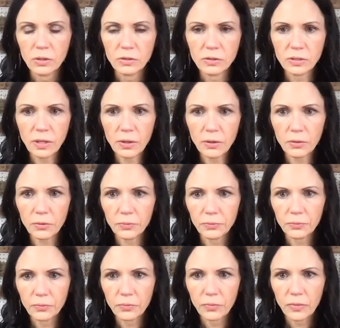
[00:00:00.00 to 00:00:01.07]

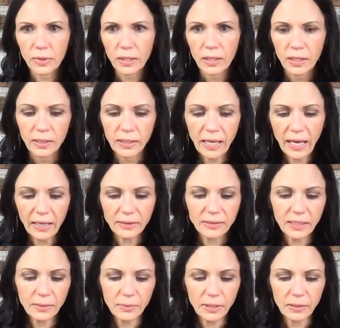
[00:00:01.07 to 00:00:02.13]
So yeah,
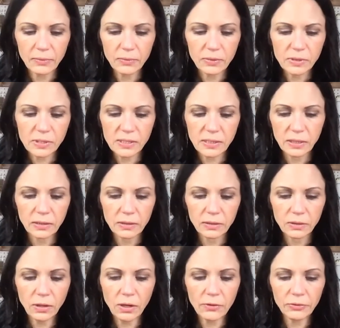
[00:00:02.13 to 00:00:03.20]
Tammy,
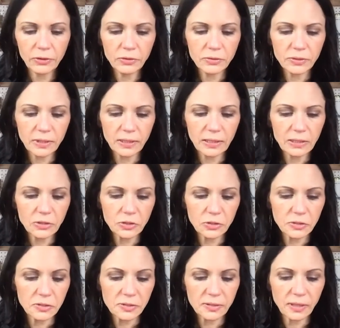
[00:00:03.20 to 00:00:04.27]
y'all, if you see these,
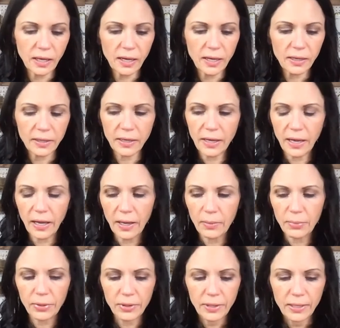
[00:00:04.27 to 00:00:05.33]
just stock
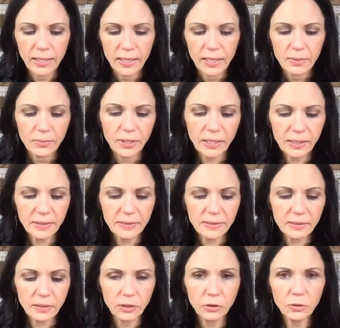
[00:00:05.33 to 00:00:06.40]
up
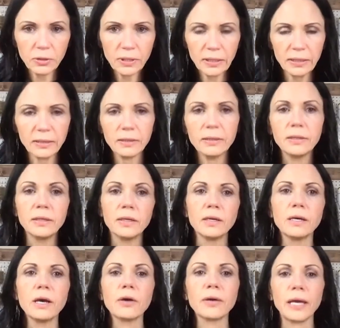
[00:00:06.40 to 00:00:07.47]
because you can,
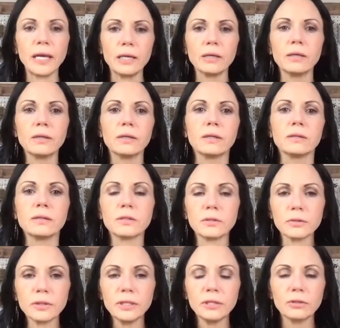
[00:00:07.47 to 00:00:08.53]
okay,
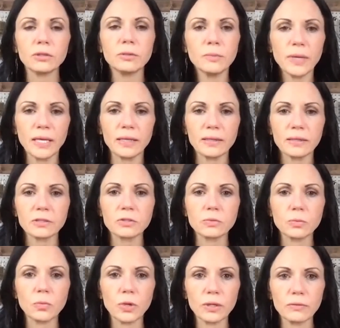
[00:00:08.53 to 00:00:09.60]
literally you could make this
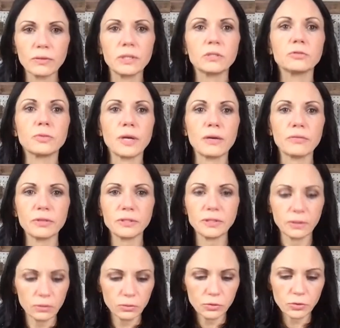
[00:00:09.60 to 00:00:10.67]
one of these for every
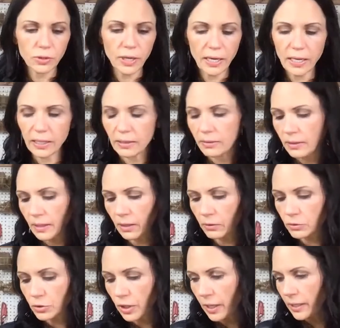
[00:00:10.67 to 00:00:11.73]
single tray and
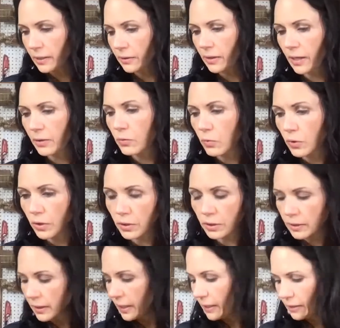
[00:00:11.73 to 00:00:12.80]
I'll try to like
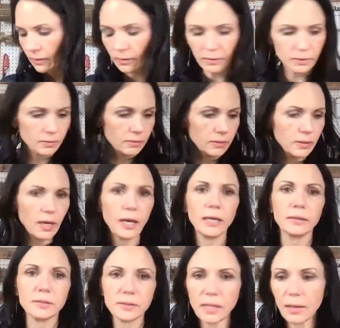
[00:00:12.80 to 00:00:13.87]
work and
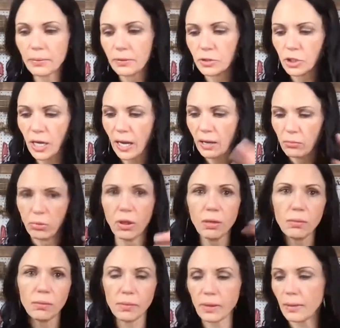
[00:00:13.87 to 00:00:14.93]
not stop and chat.
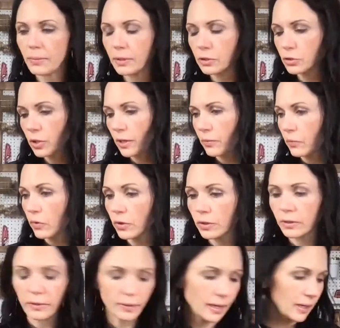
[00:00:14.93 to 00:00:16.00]
Blah, blah, blah. I'm going to try and
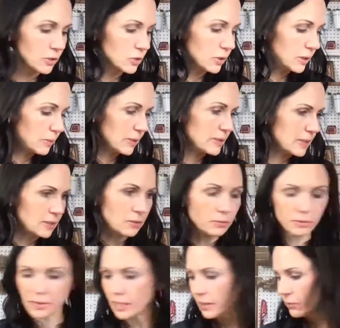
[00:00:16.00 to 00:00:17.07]
work actually because they
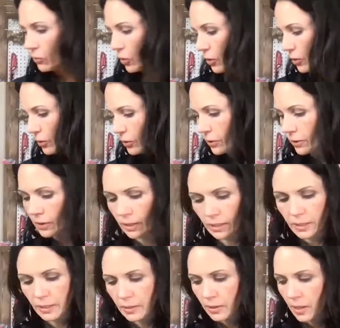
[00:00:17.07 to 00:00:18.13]
don't take long.
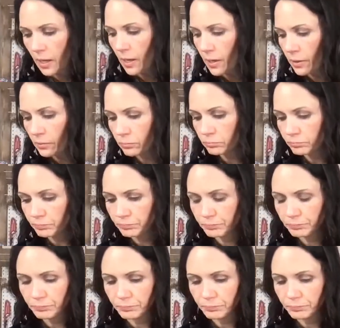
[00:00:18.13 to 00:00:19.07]
Um,